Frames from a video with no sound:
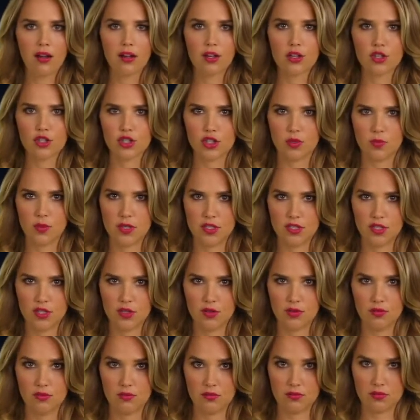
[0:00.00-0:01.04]
Should we
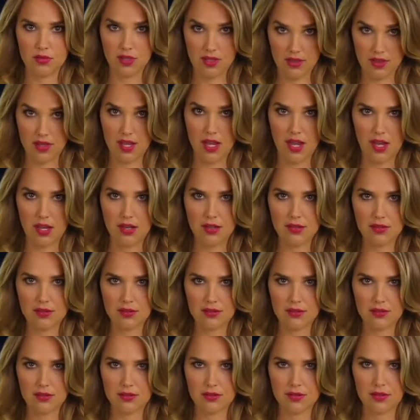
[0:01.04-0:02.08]
do the thing?
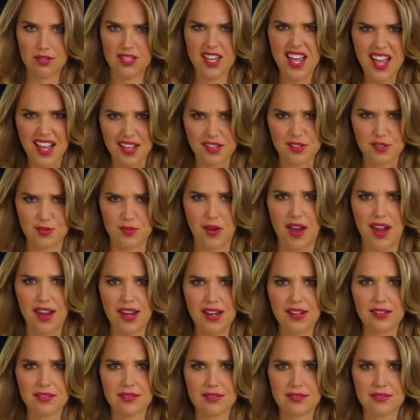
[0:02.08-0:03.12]
Yes,
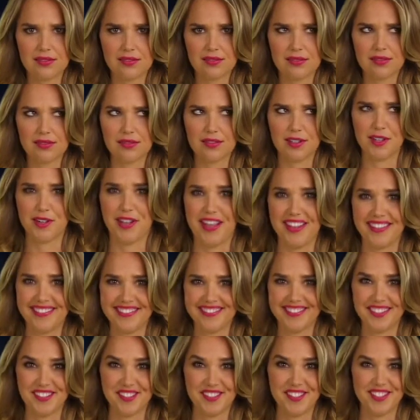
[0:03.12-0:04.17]
right? Okay,
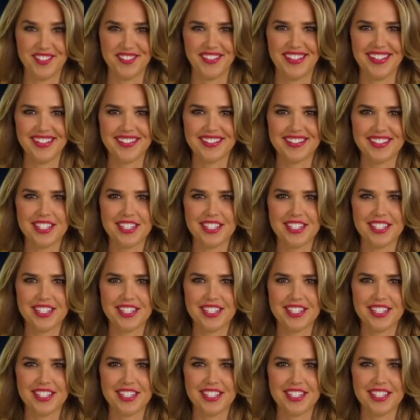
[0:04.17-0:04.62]
let's do it.